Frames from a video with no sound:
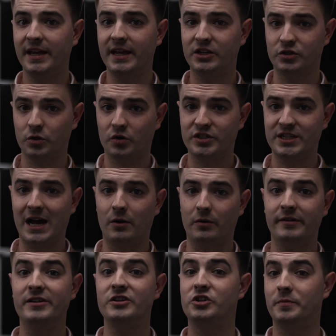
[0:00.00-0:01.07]
Exhaust
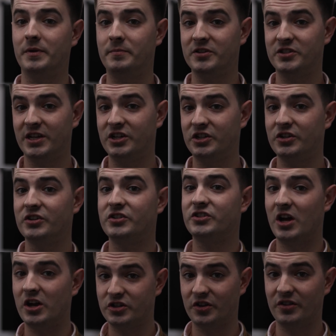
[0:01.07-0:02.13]
outlets should be positioned
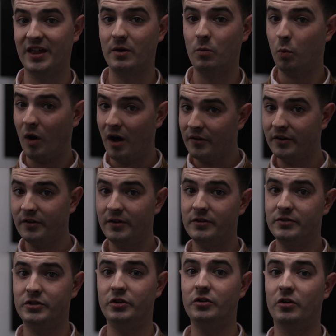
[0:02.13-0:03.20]
such that they 1.
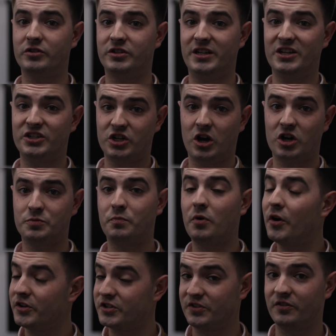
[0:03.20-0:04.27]
Do not discharge
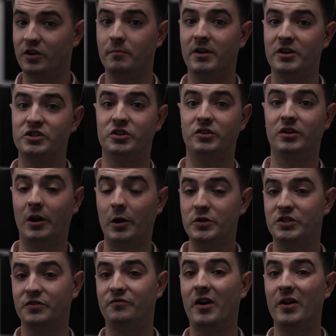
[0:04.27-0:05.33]
products of combustion close
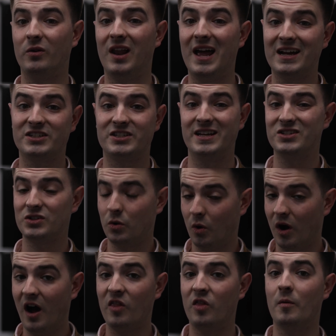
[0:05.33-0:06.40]
to final exits
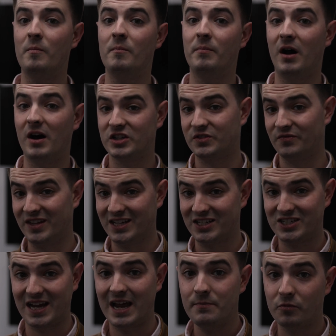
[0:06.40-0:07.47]
or other parts of the
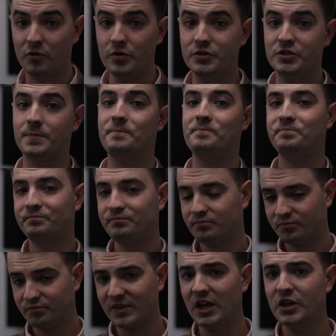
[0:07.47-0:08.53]
escape routes,
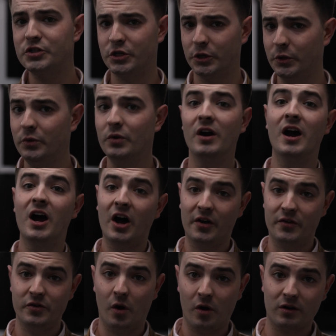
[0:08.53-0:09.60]
2. Are
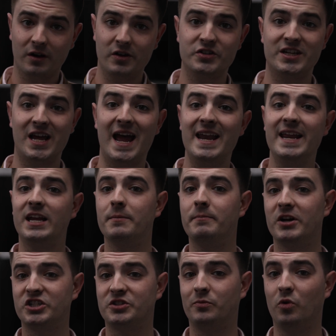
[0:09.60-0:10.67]
not close to any
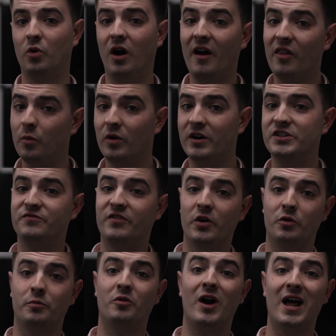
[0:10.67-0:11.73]
combustible or otherwise
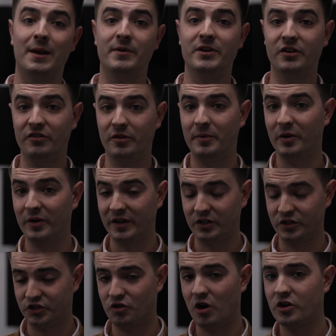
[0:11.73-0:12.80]
vulnerable element of the building
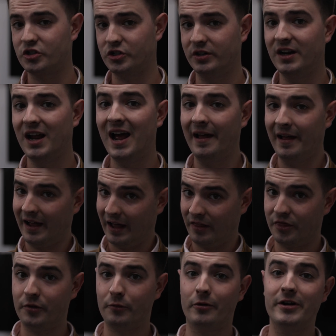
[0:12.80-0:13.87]
construction, and
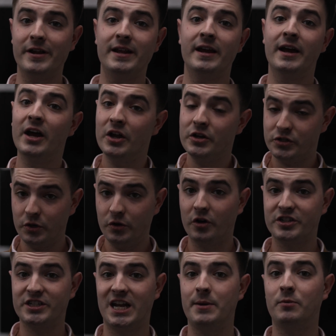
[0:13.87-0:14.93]
3. Do
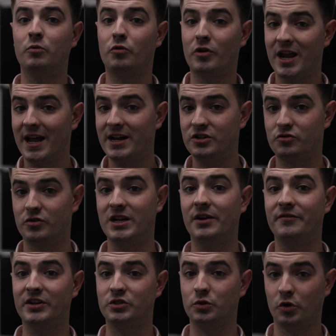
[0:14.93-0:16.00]
not enable re-entry
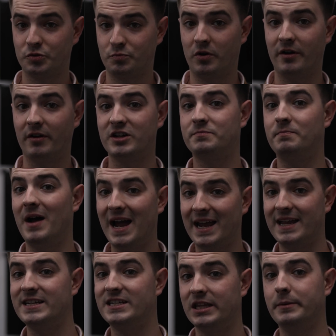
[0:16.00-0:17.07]
of exhaust products
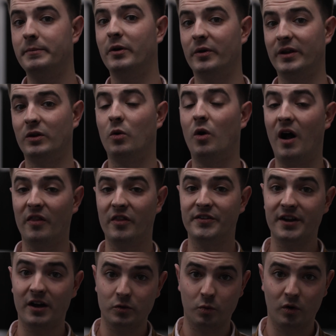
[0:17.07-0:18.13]
back into the building or other
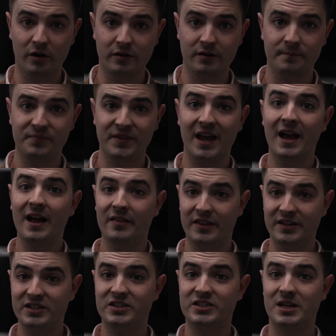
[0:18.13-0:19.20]
ductwork.
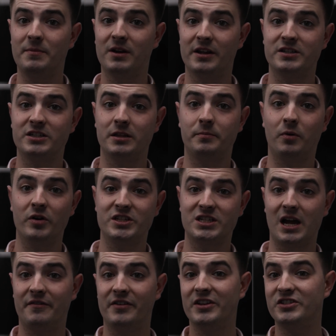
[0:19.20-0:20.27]
This is similar to the points
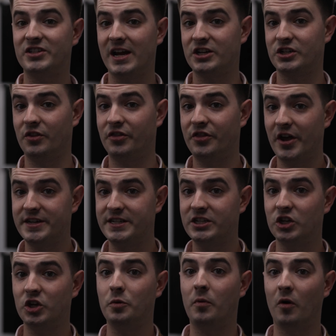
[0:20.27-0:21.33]
covered in section
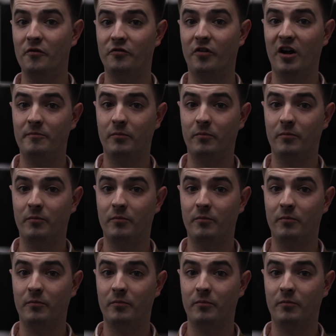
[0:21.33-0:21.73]
32.5.1